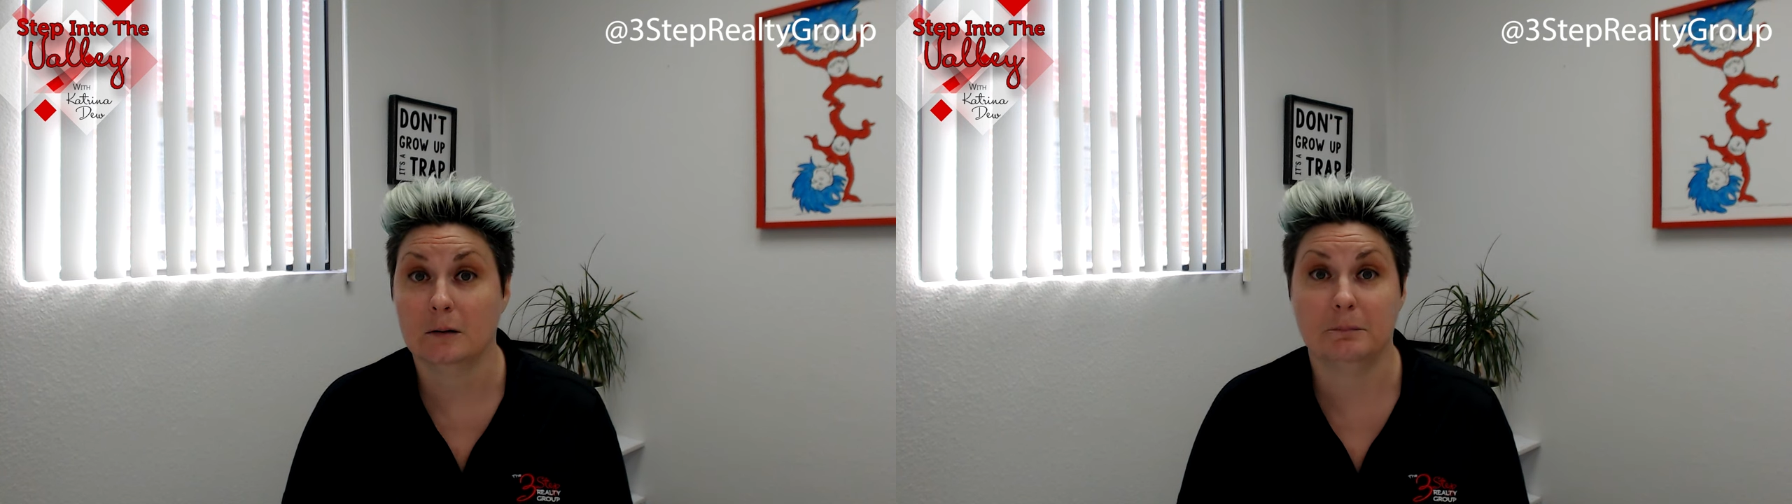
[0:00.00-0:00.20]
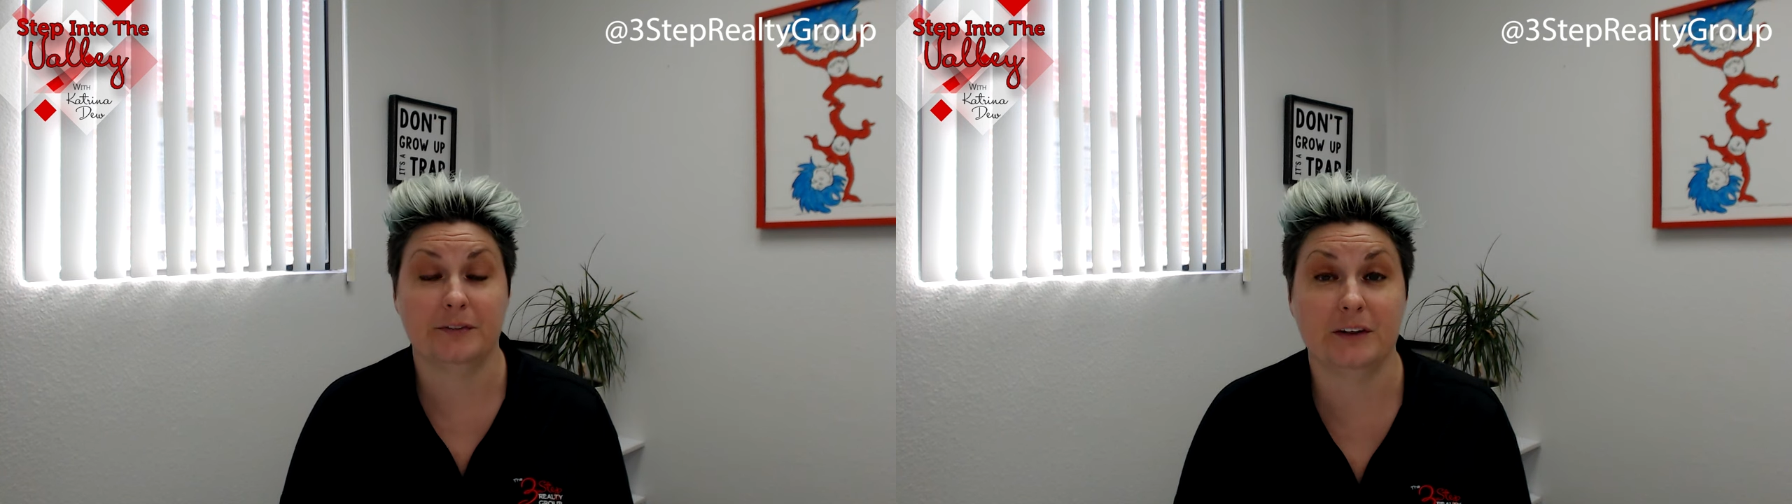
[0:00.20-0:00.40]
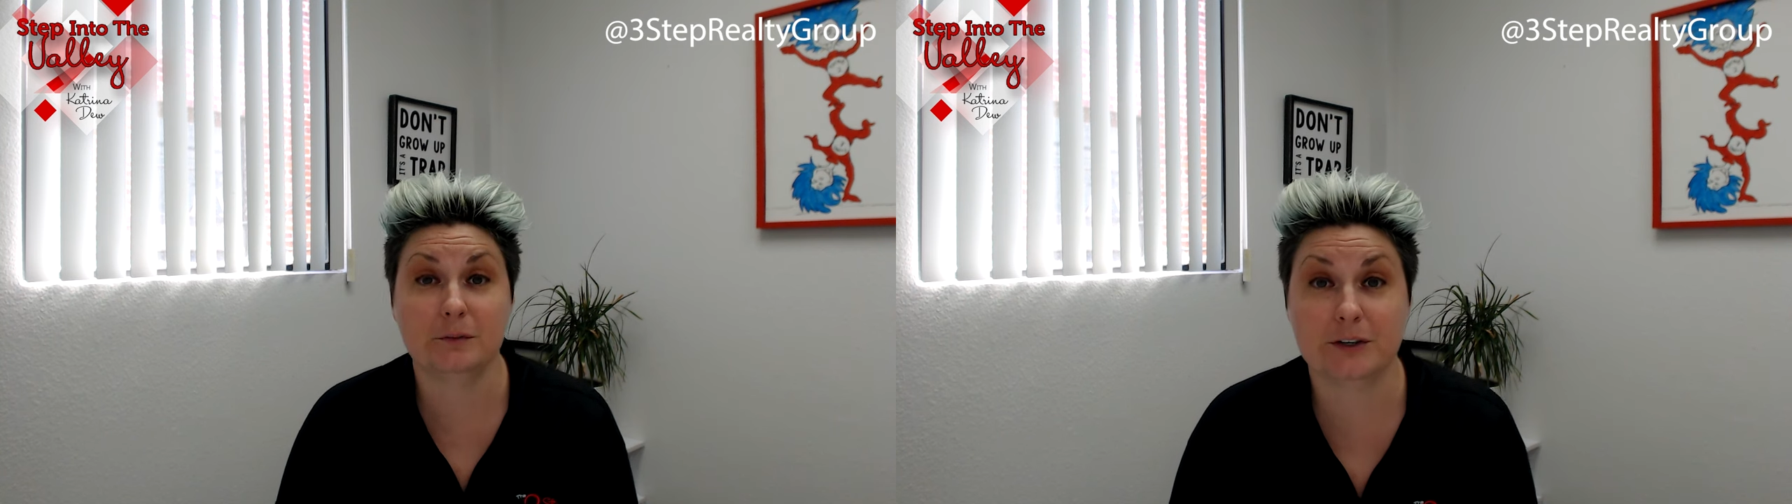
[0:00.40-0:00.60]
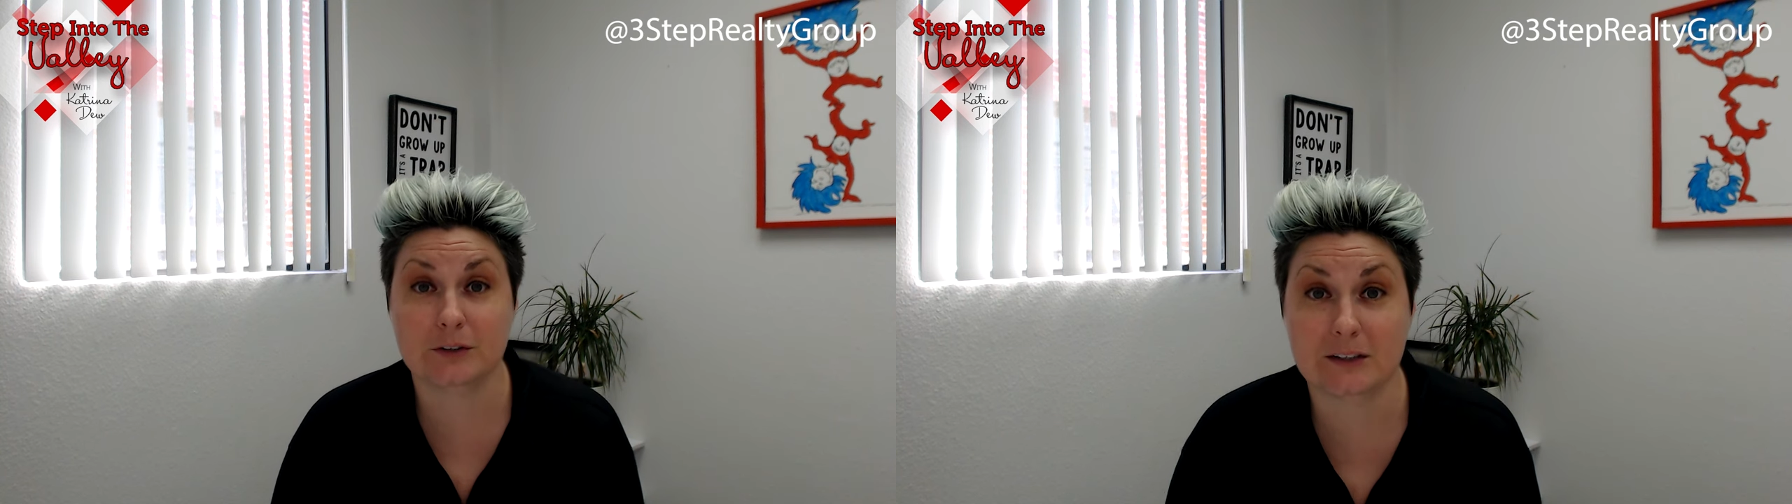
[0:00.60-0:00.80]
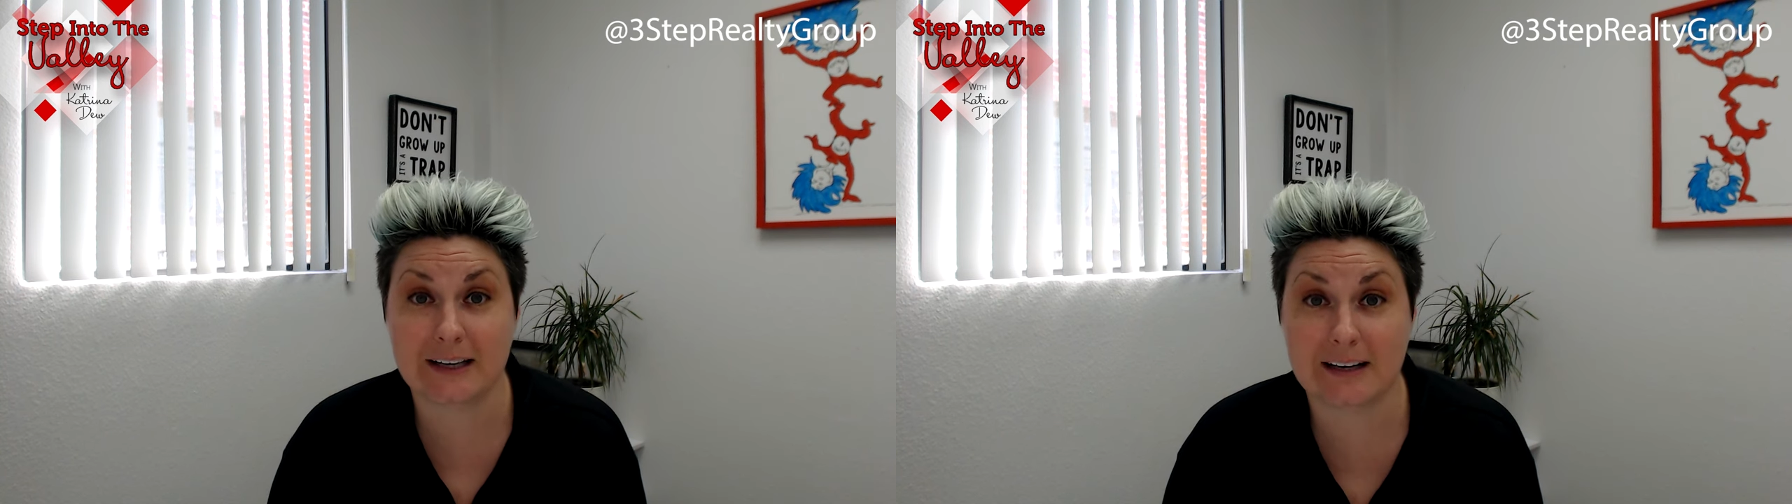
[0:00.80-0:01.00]
But then when you
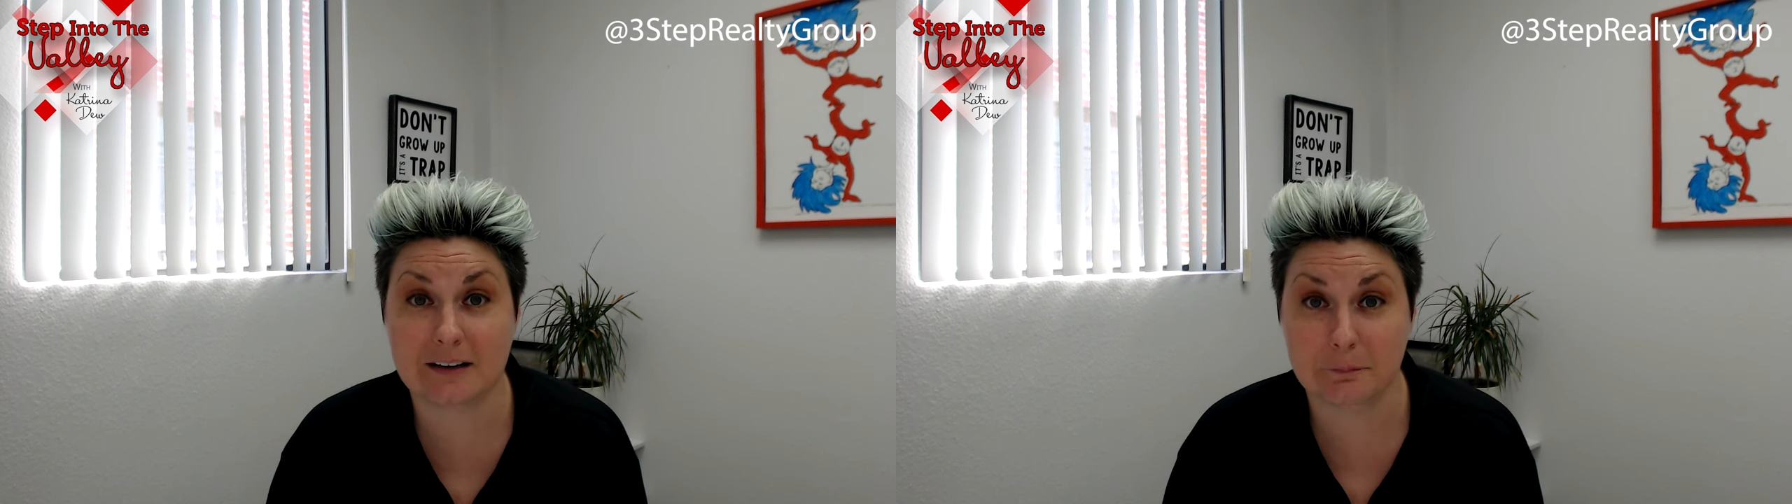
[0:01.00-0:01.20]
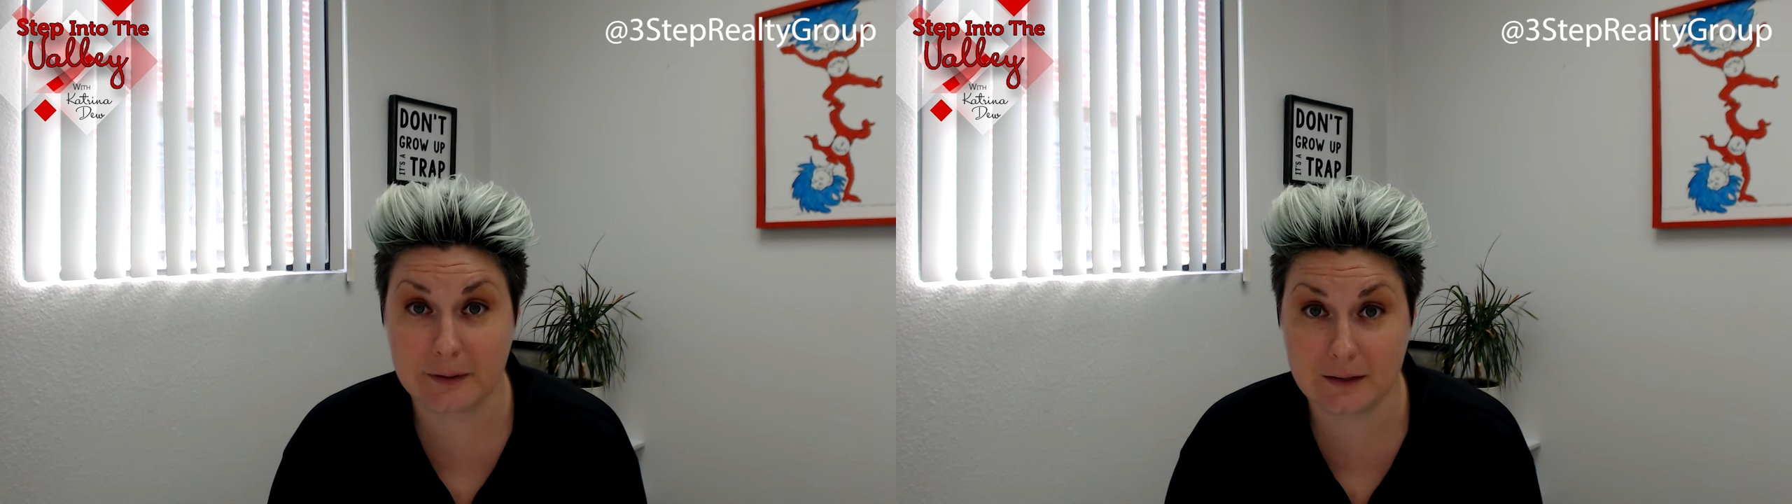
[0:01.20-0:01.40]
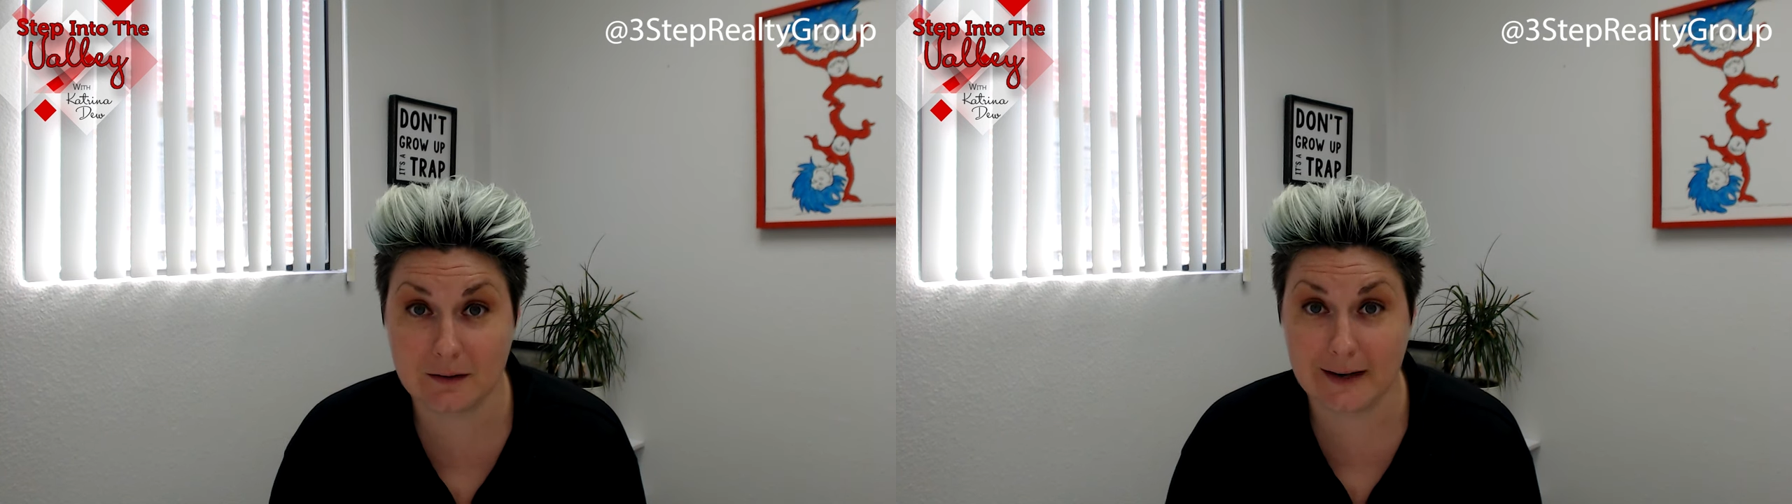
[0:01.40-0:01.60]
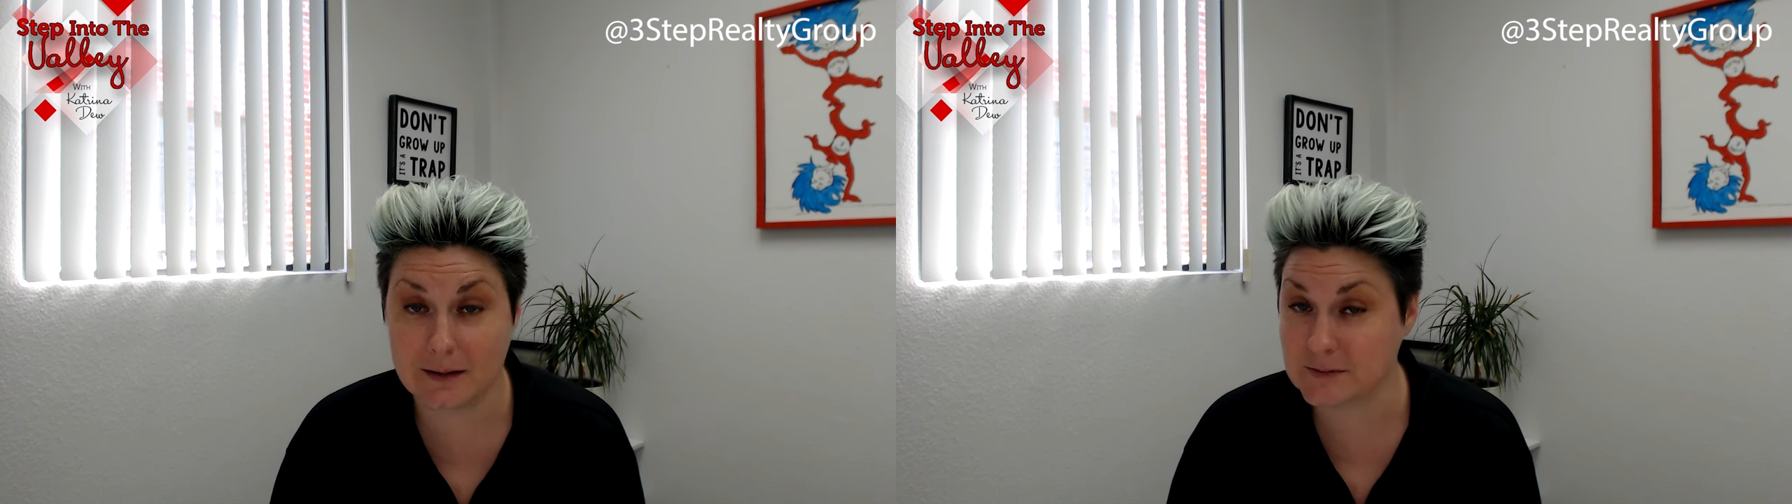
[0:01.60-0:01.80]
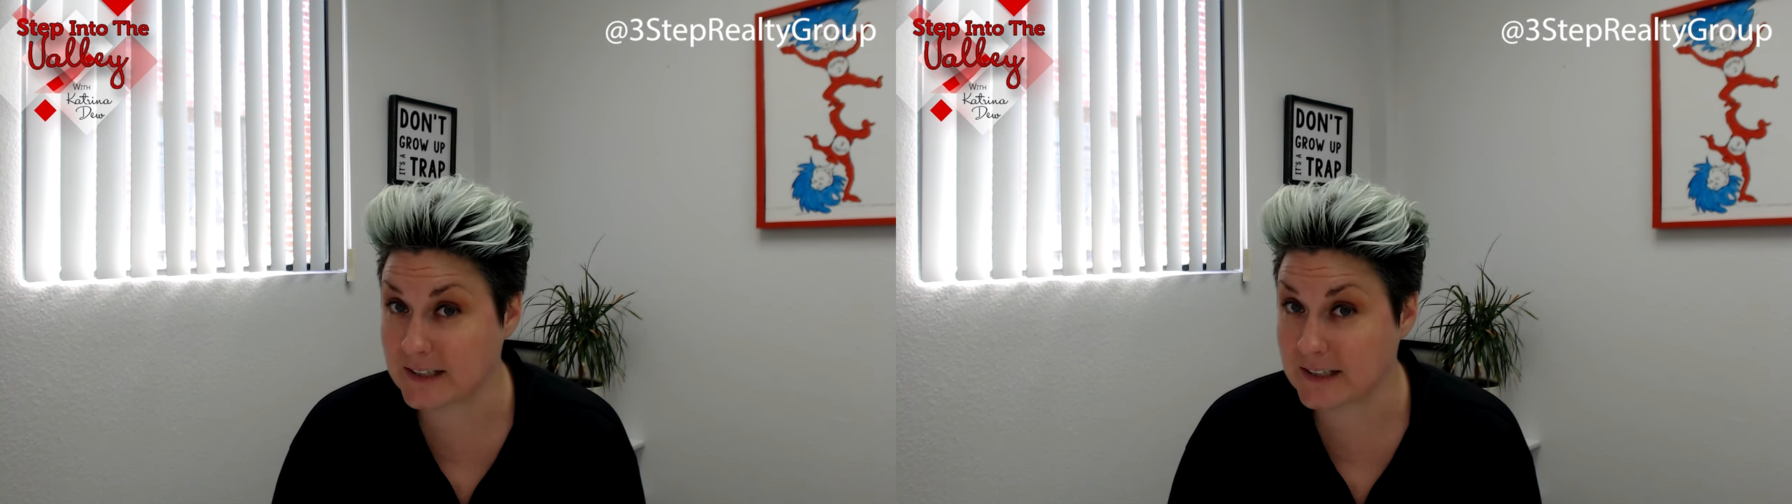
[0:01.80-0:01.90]
look at it at bigger items,